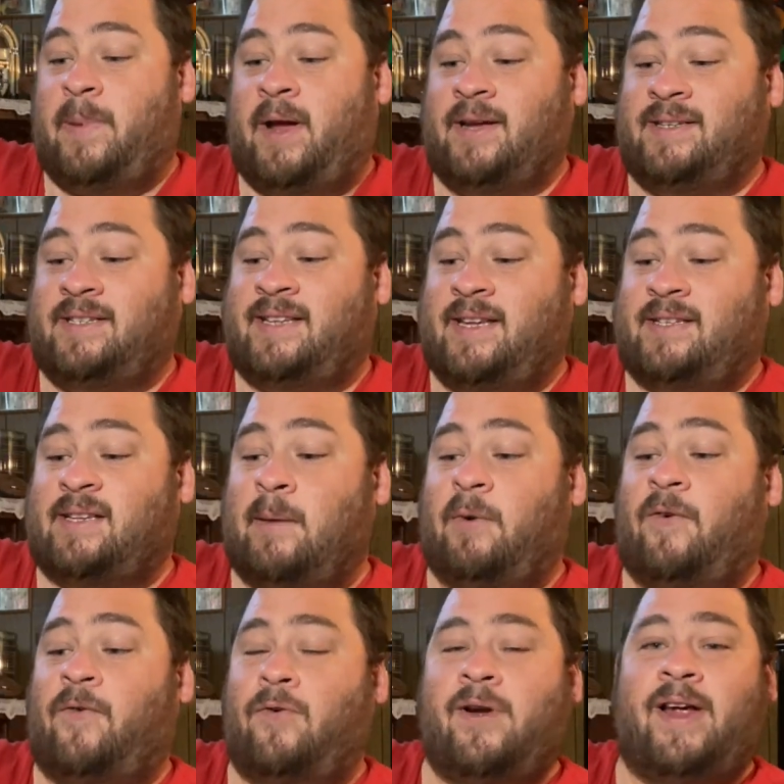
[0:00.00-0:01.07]
because it says Summer
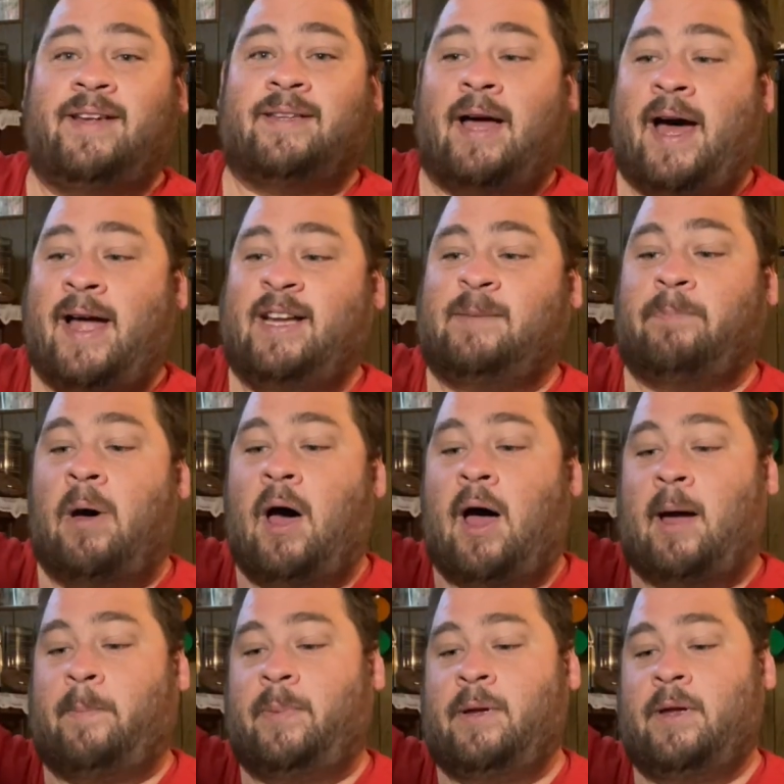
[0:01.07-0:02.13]
Freeze Ice
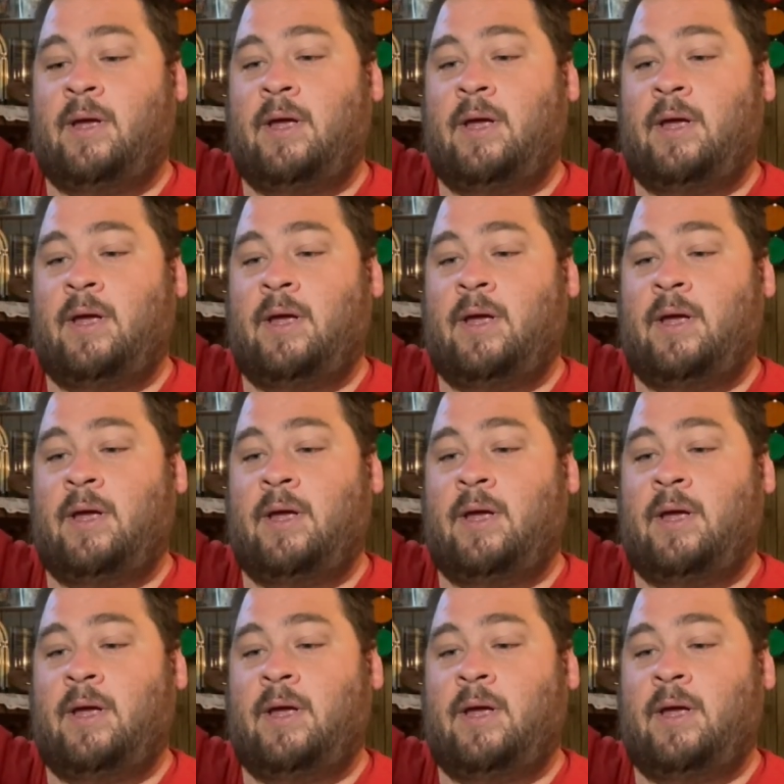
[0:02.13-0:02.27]
Pop.